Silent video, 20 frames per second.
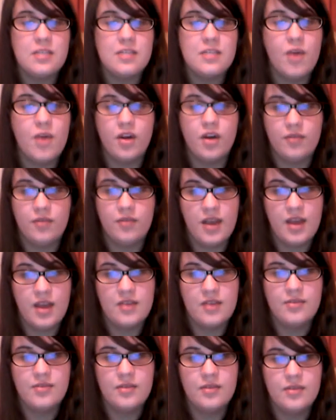part of life.
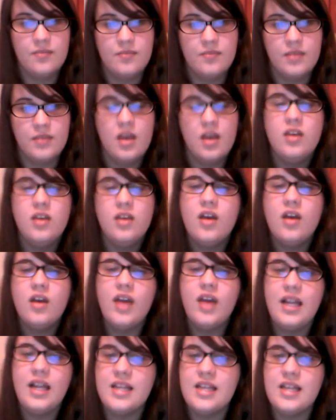Young
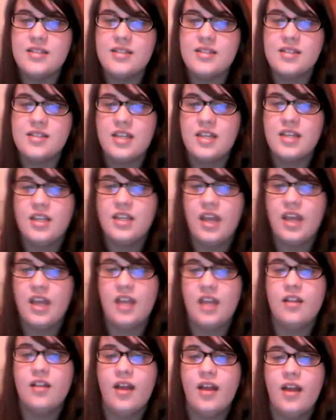adolescents can
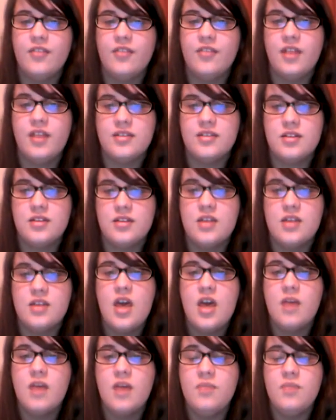gain life lessons
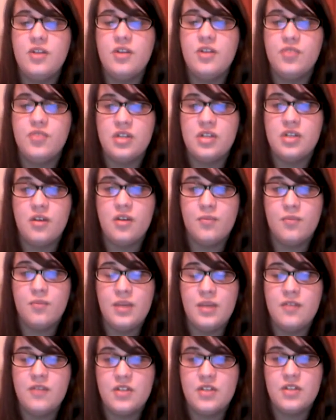and
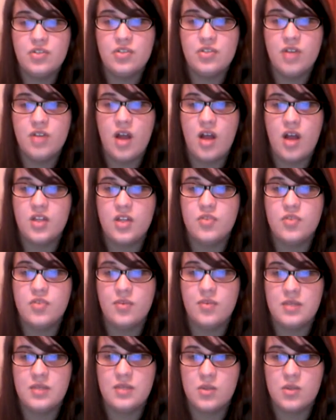beneficial knowledge
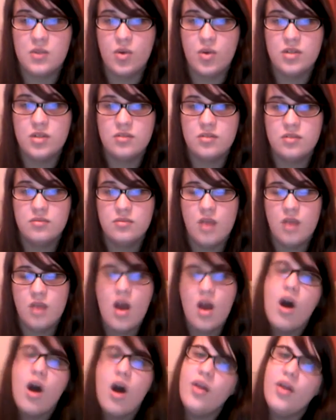from this course.
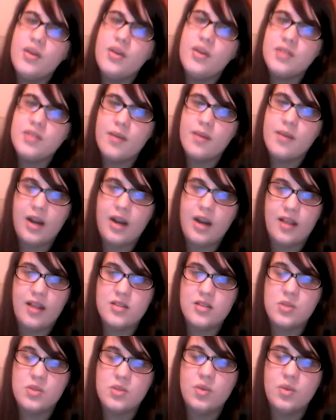Although some
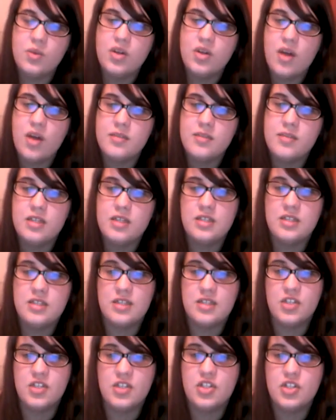adolescents will come to the
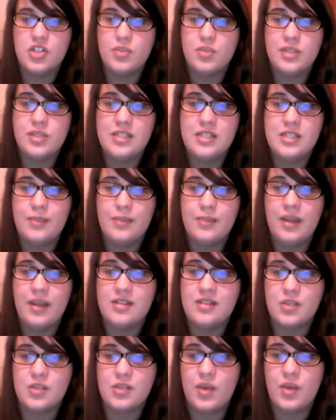decision to participate in
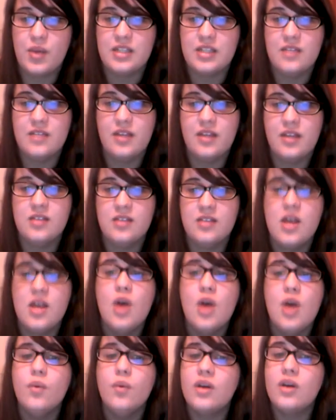sexual activities
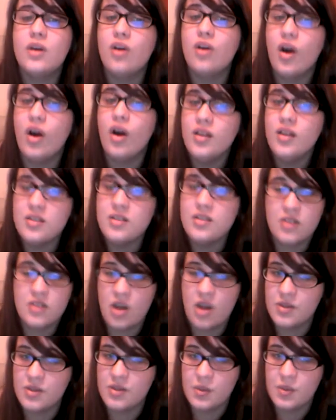regardless of the
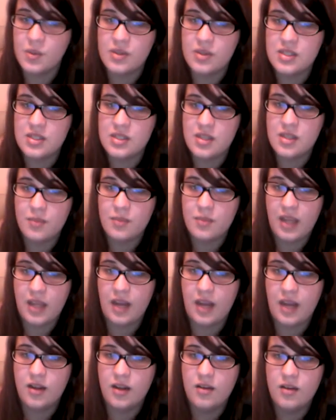consequences
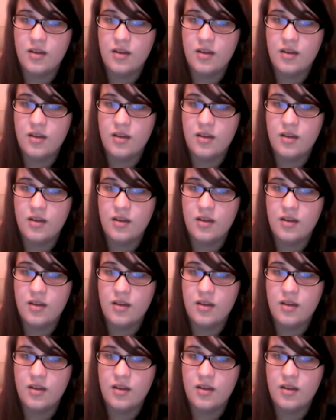implicated,